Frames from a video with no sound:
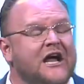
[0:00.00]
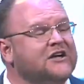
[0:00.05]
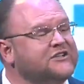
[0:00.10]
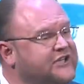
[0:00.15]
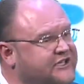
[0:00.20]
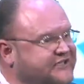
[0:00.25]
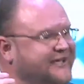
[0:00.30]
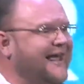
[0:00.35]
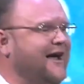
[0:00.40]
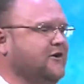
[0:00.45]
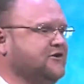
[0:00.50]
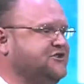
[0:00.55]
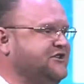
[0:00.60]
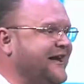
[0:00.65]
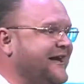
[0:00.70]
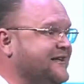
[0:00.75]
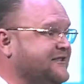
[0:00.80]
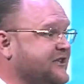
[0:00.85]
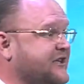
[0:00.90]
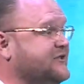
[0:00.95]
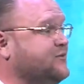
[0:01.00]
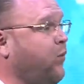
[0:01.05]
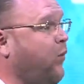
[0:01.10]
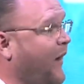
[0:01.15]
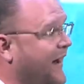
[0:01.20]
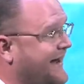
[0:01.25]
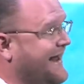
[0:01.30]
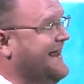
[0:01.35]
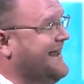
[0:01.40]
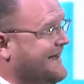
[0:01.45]
to tell Jesus
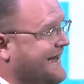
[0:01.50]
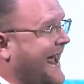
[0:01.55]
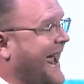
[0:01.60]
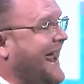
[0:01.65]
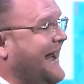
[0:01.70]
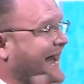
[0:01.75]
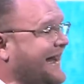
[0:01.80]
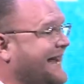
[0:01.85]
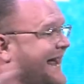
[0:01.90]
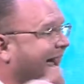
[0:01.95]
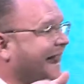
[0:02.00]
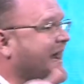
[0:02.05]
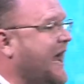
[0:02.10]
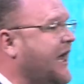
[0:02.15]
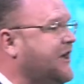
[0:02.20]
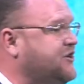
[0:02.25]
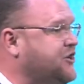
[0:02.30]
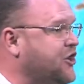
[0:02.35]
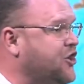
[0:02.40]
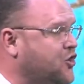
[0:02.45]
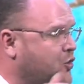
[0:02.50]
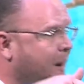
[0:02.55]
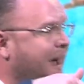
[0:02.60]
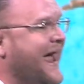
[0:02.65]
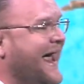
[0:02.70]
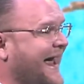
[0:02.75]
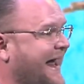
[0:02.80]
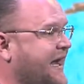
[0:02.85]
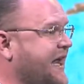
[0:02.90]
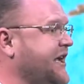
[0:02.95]
what he can and cannot do
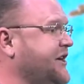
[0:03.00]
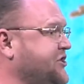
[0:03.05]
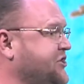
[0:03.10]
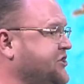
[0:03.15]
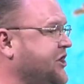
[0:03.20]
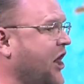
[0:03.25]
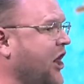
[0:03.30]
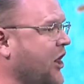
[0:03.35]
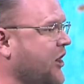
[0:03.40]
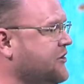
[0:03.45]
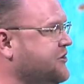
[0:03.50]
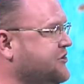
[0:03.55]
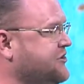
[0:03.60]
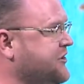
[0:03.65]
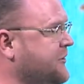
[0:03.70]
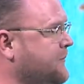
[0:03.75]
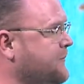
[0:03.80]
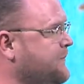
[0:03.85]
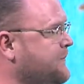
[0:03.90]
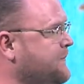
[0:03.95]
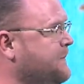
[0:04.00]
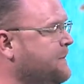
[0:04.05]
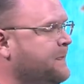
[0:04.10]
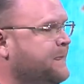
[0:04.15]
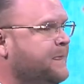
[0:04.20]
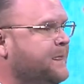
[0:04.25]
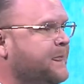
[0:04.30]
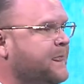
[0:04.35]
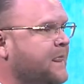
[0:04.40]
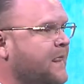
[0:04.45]
in his church?
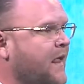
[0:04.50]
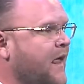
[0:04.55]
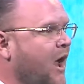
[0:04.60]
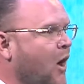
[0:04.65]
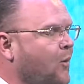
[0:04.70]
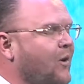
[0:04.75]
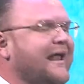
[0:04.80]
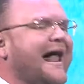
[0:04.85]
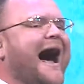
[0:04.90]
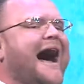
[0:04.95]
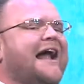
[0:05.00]
Well, I